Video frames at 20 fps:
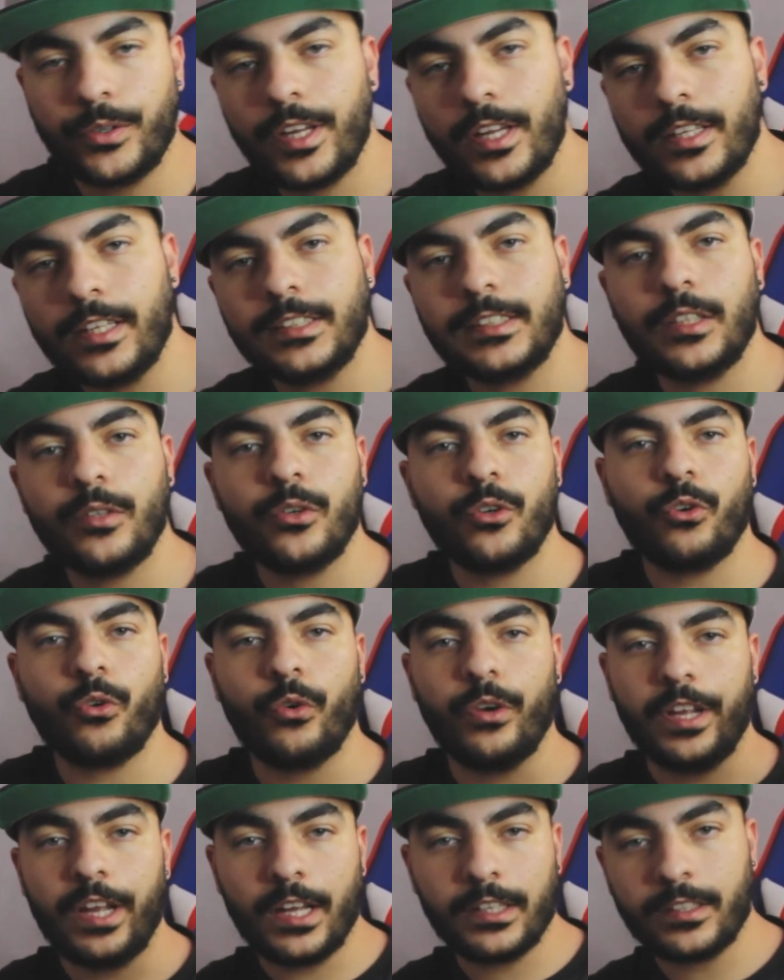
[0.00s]
yeah, that's how you
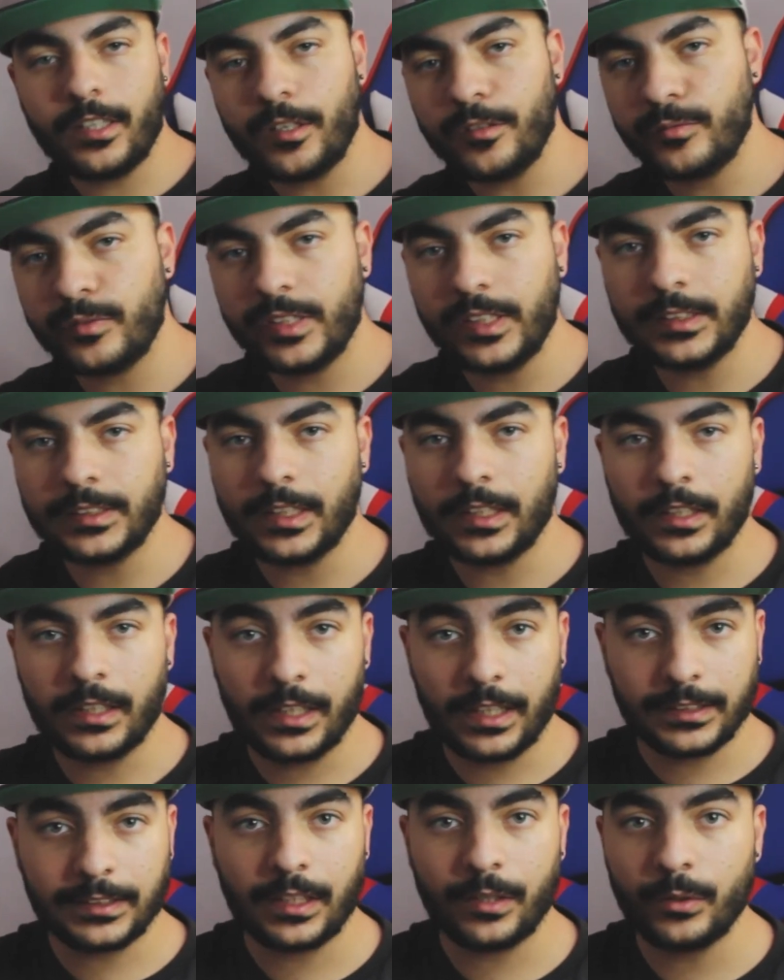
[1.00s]
create NFTs
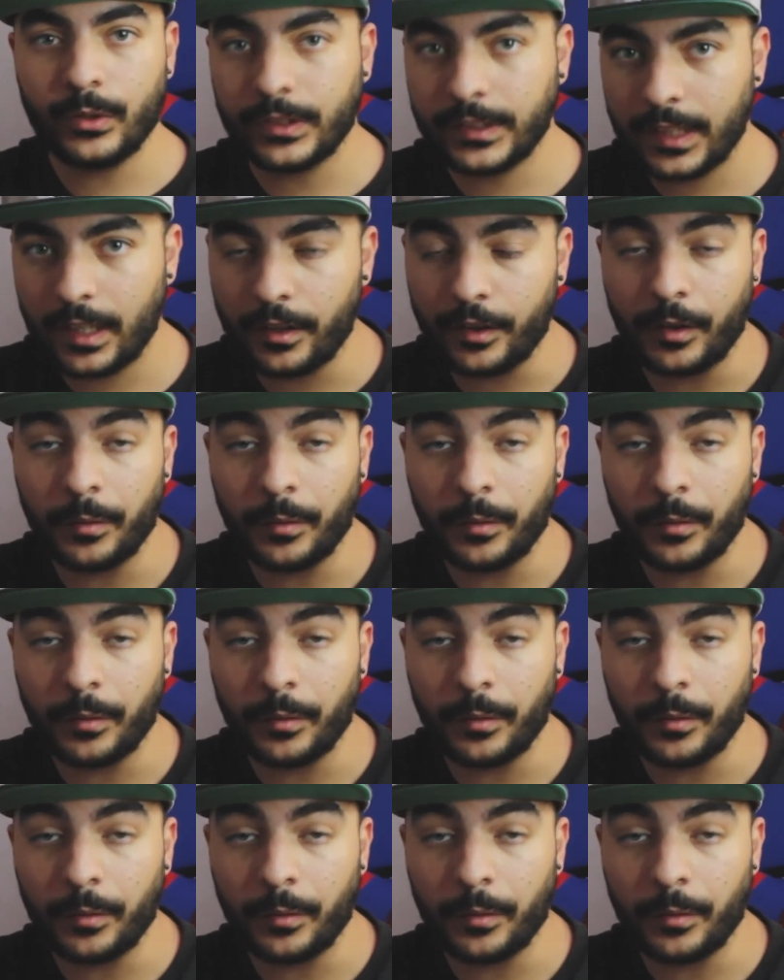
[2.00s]
and that's how you sell